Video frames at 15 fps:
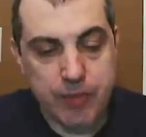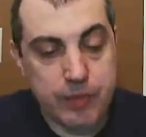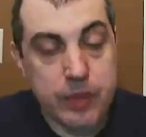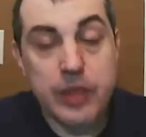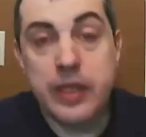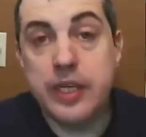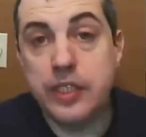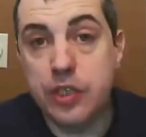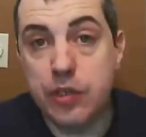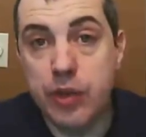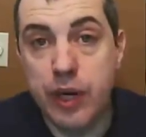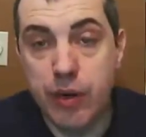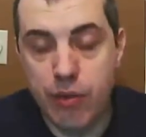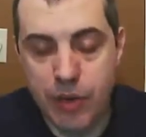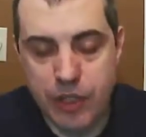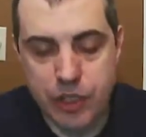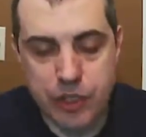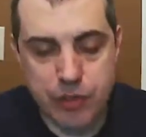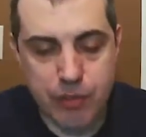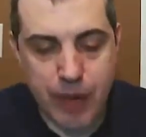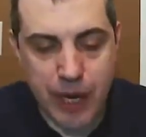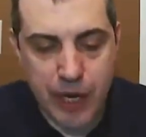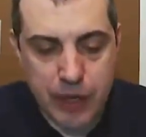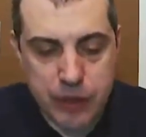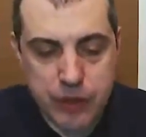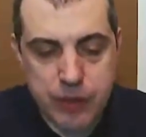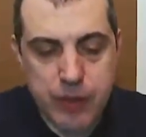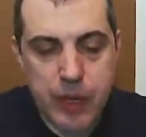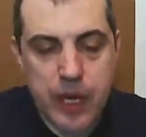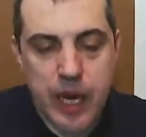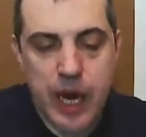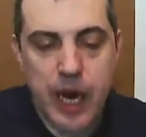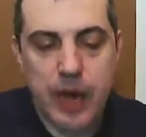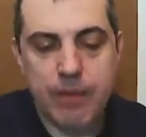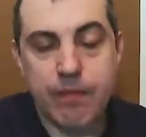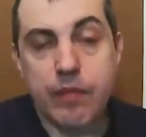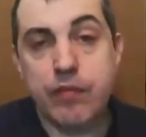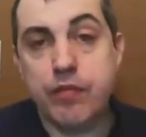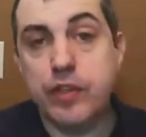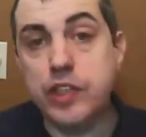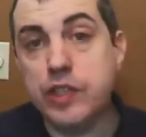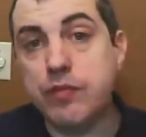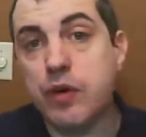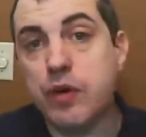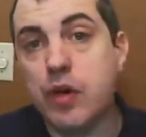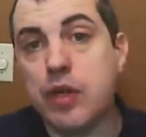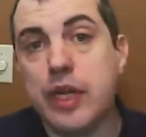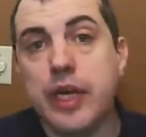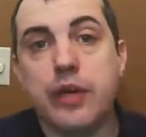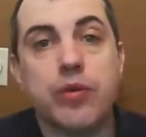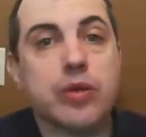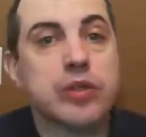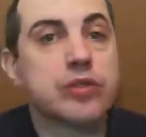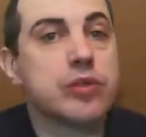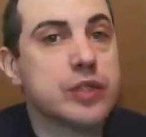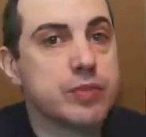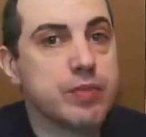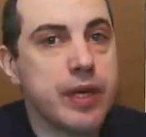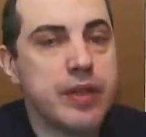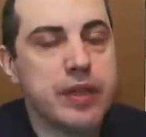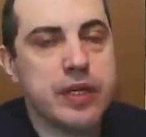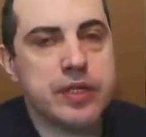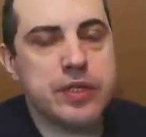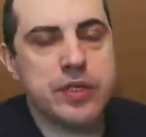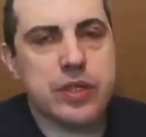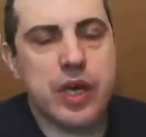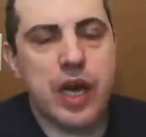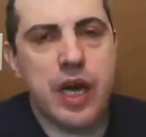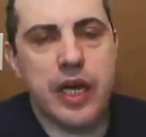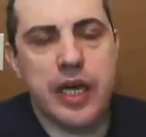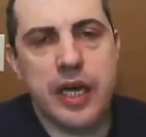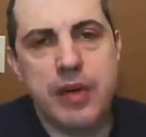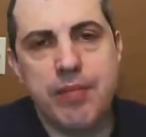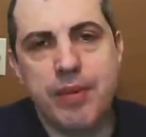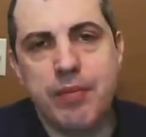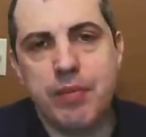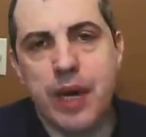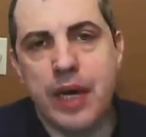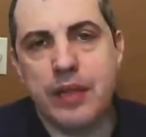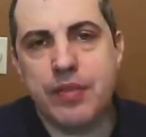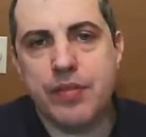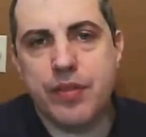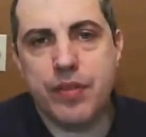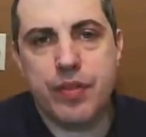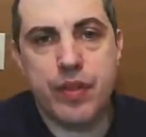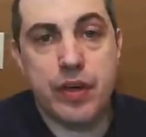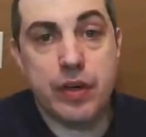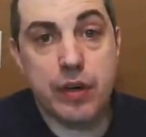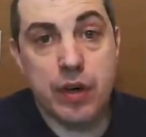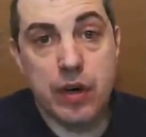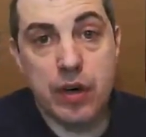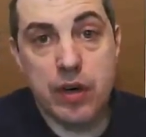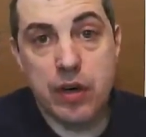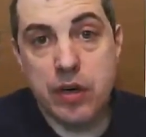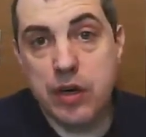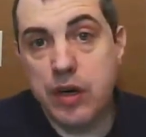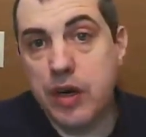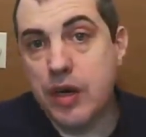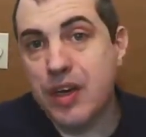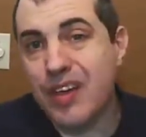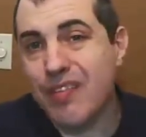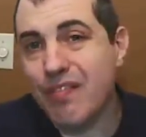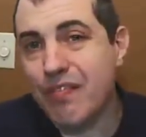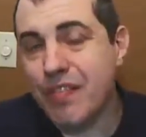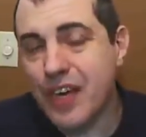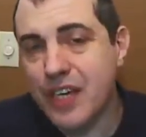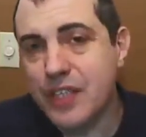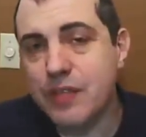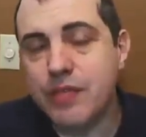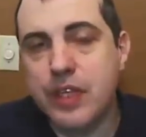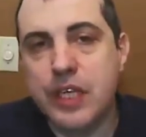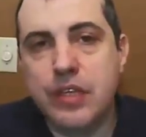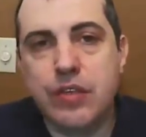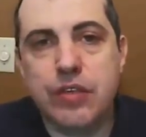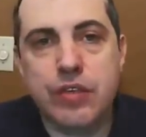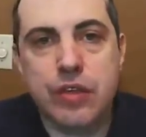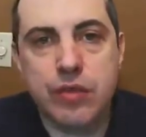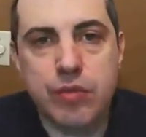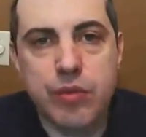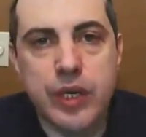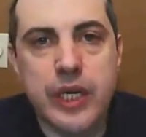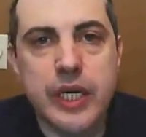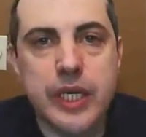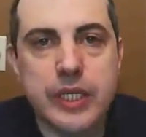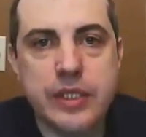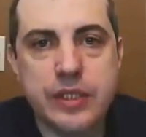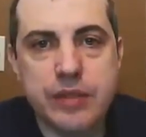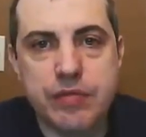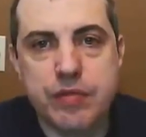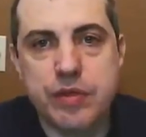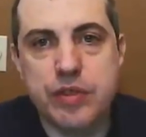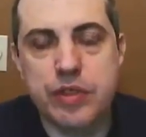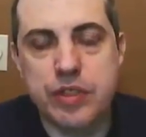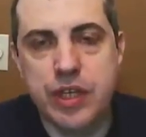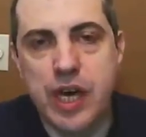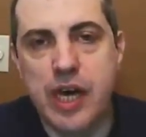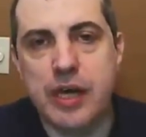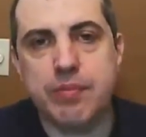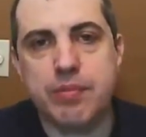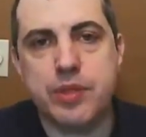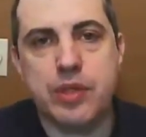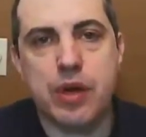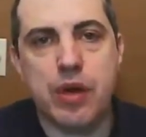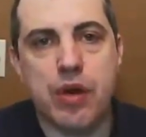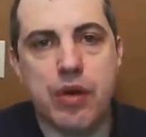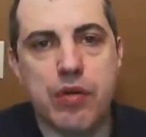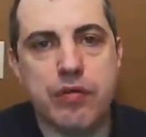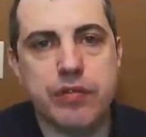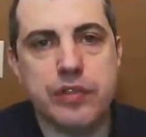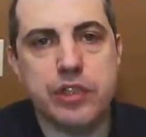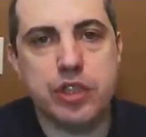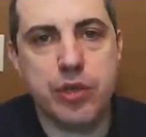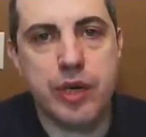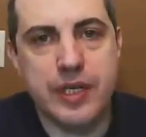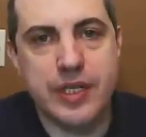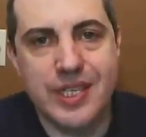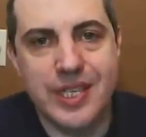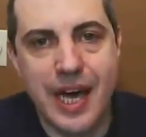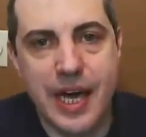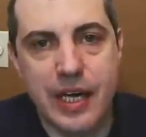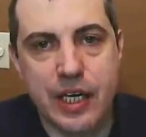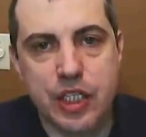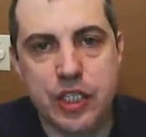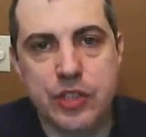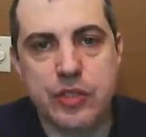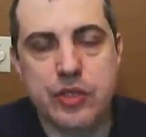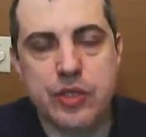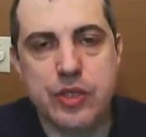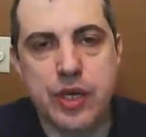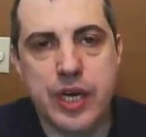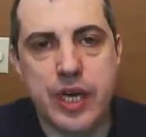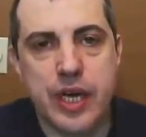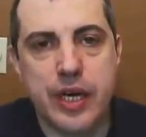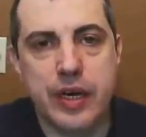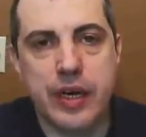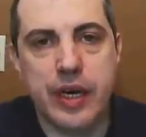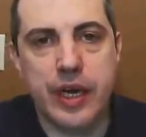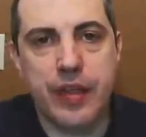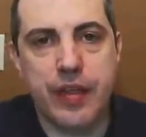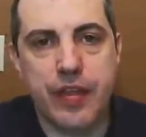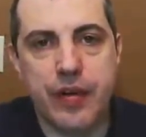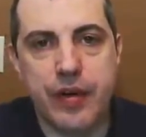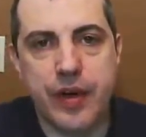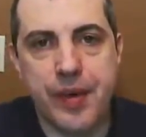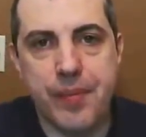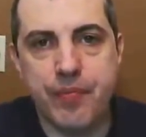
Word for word: That's a great question, Marios. First of all, in order to explain this, keep in mind that there are effectively 3 different types of transactions in Ethereum.